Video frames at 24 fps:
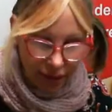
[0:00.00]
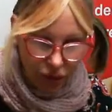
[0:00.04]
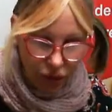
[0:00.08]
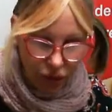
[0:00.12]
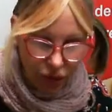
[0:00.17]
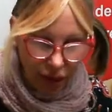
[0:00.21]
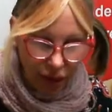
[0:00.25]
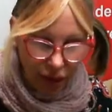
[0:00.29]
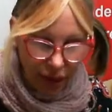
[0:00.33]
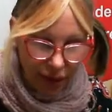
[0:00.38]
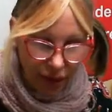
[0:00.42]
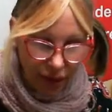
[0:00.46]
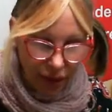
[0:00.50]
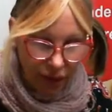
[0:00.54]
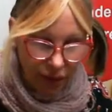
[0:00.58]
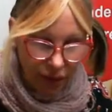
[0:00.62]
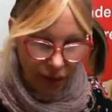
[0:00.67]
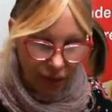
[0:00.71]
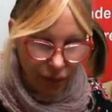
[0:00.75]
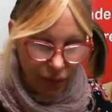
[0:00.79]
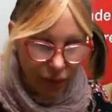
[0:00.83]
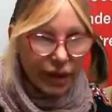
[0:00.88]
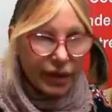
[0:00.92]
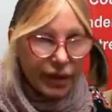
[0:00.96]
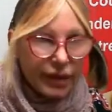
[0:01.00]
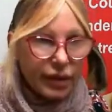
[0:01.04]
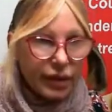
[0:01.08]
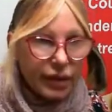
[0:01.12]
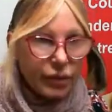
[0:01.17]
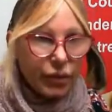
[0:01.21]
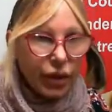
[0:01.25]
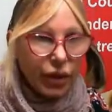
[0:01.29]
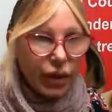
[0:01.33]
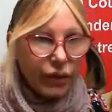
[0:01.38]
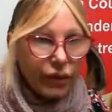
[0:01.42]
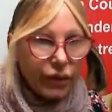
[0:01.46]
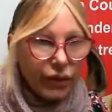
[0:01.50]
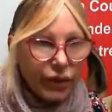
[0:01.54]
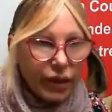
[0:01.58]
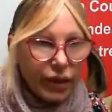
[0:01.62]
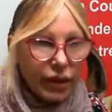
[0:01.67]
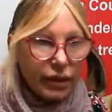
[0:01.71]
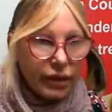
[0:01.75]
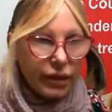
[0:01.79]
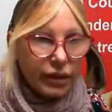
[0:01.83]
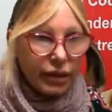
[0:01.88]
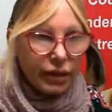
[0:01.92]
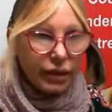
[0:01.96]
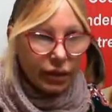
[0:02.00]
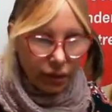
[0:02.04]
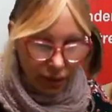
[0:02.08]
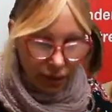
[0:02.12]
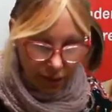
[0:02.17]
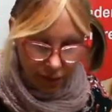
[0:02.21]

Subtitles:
Try to use present perfect,